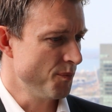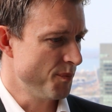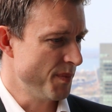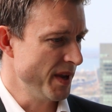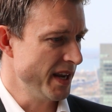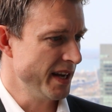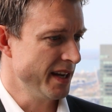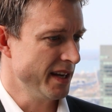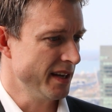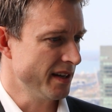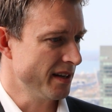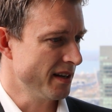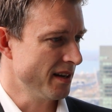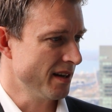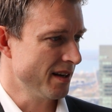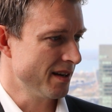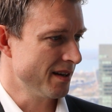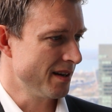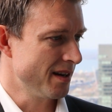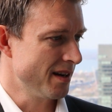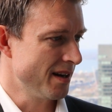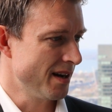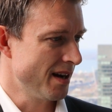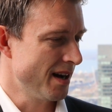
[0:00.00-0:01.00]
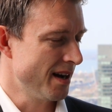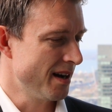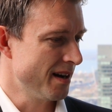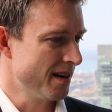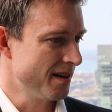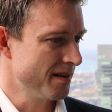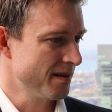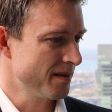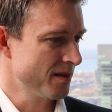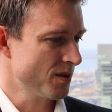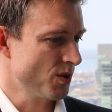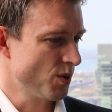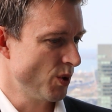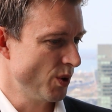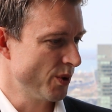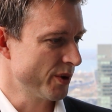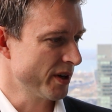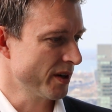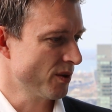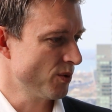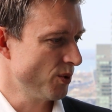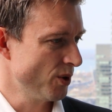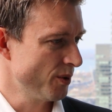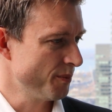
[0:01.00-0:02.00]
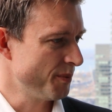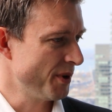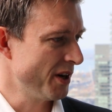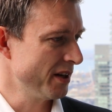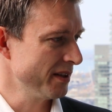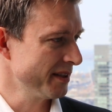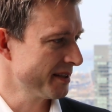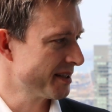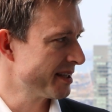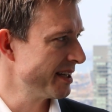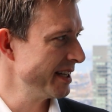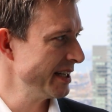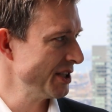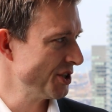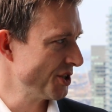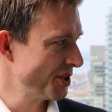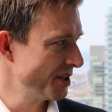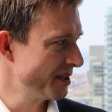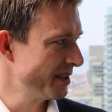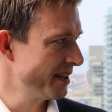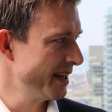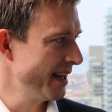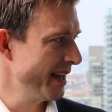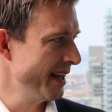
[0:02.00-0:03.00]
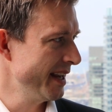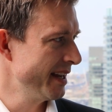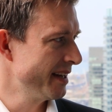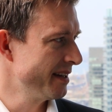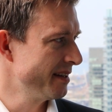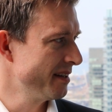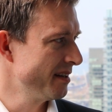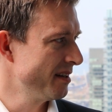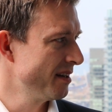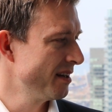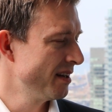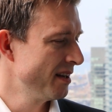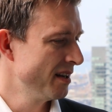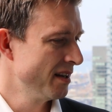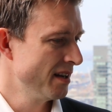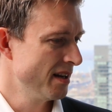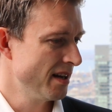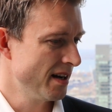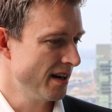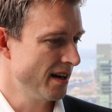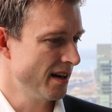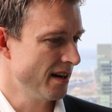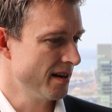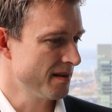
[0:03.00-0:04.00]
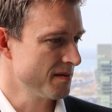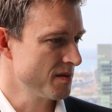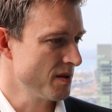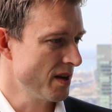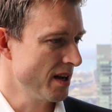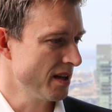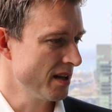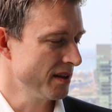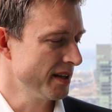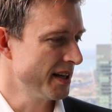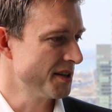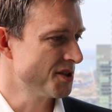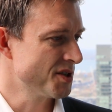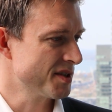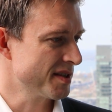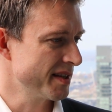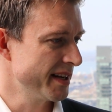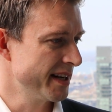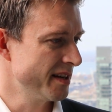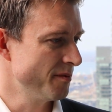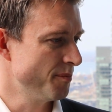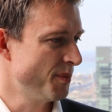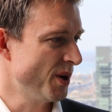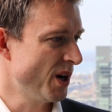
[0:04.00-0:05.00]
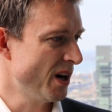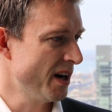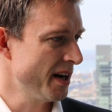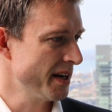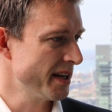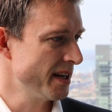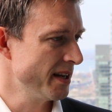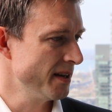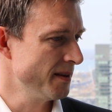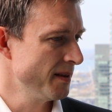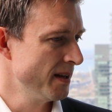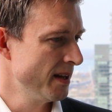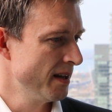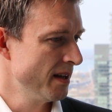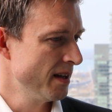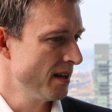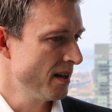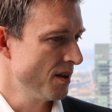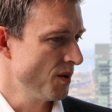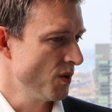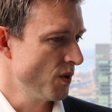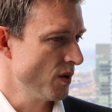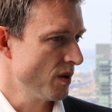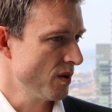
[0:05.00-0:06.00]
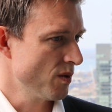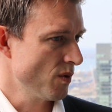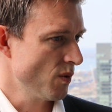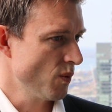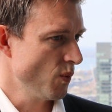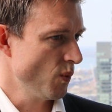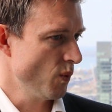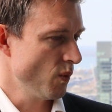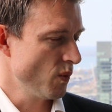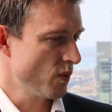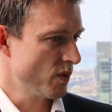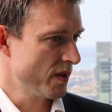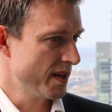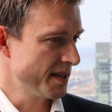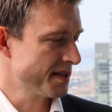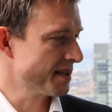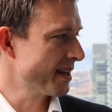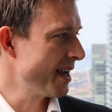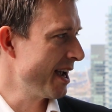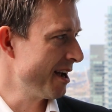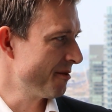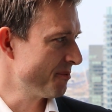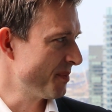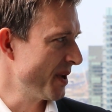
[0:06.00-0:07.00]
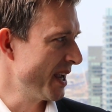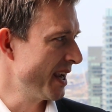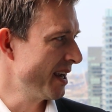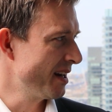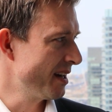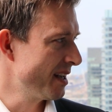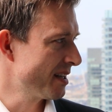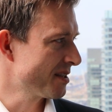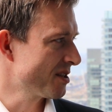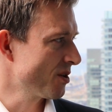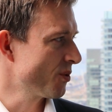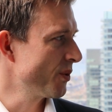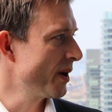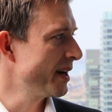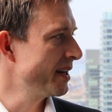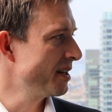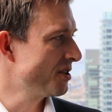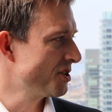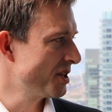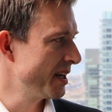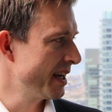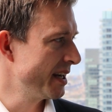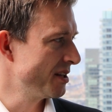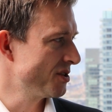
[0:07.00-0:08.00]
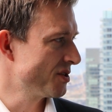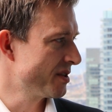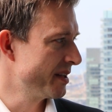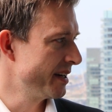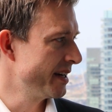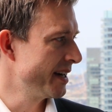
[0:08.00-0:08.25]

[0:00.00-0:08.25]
being a quote-unquote politician in a legislative body, this campaign has already changed